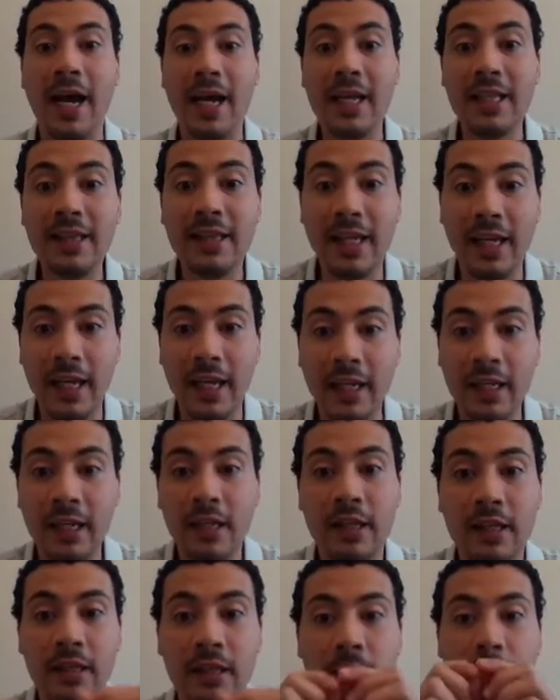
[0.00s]
And
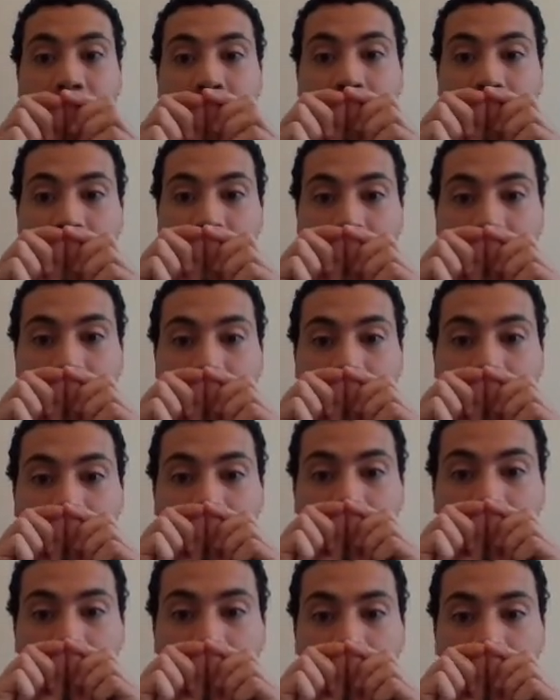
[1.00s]
then the
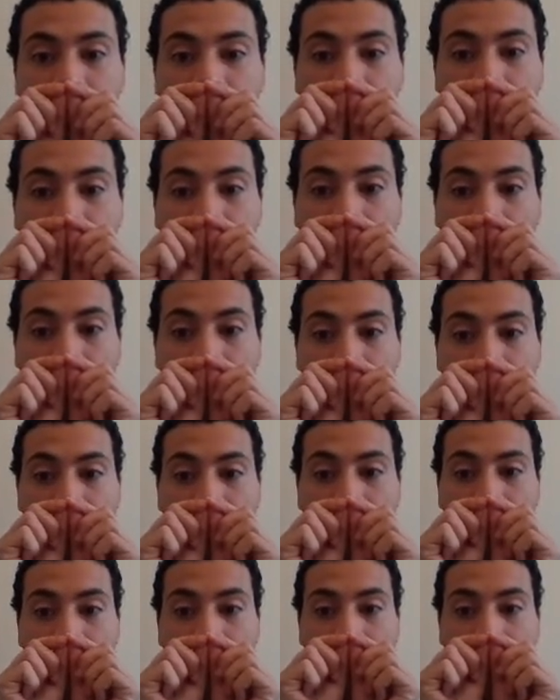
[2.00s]
particles move
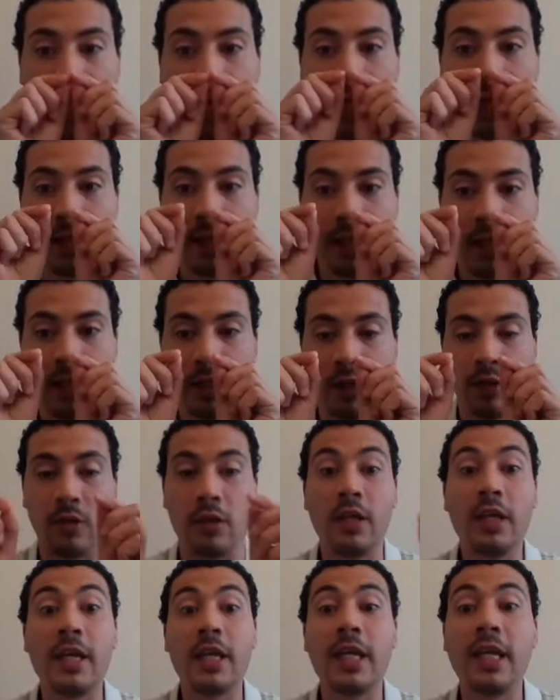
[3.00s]
only a
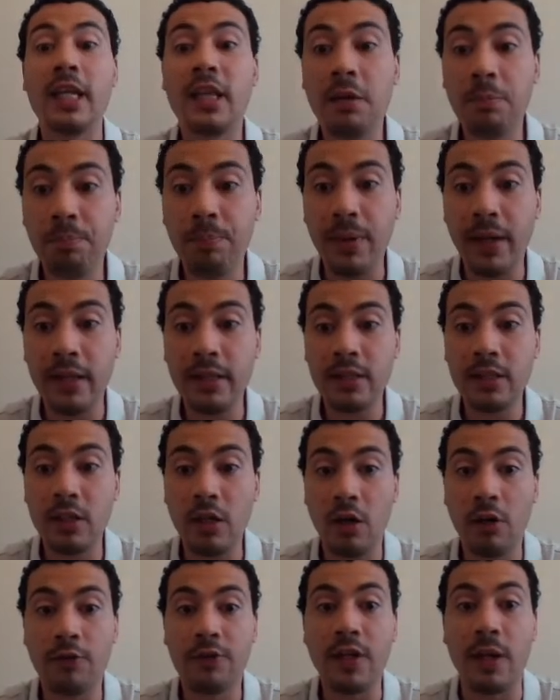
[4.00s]
little. It depends
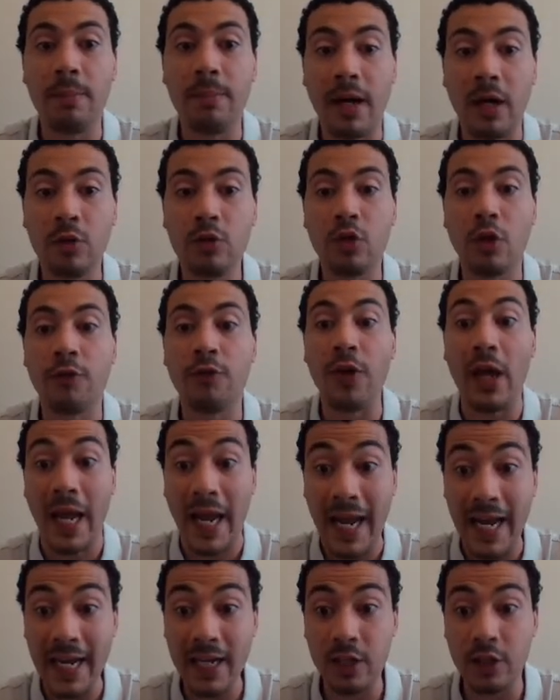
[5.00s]
on the amount of
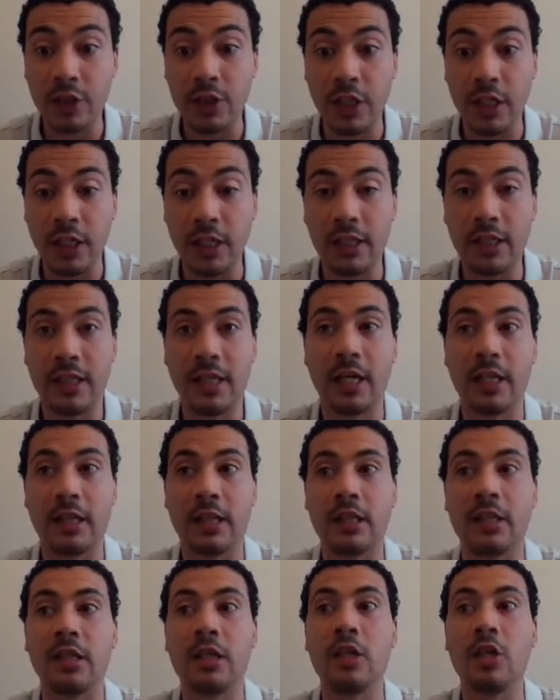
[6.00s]
energy
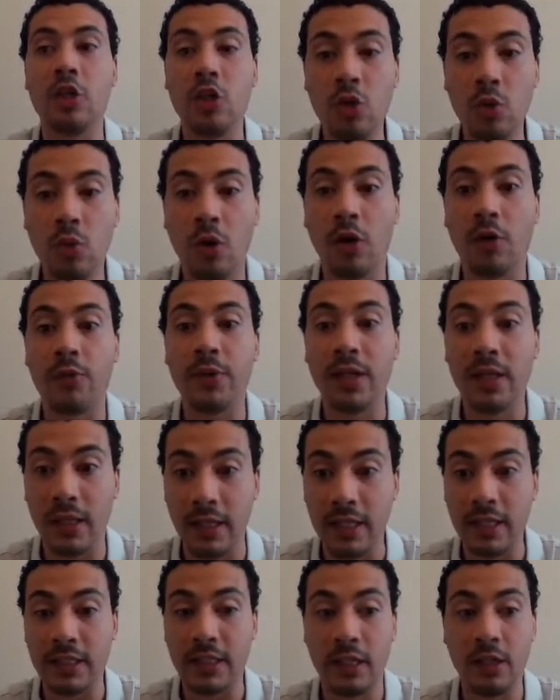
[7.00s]
that you are
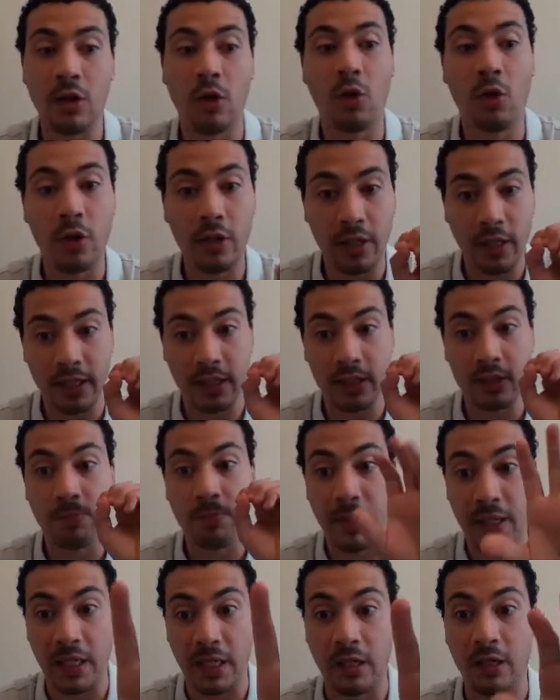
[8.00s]
releasing or that is
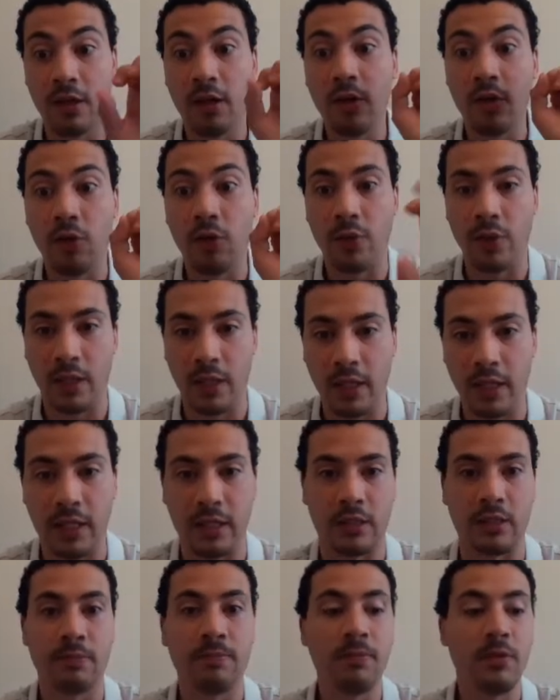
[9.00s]
being
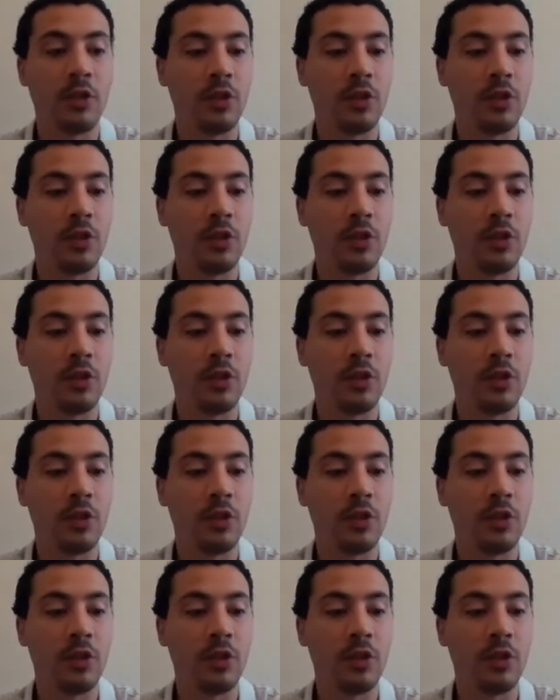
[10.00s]
released.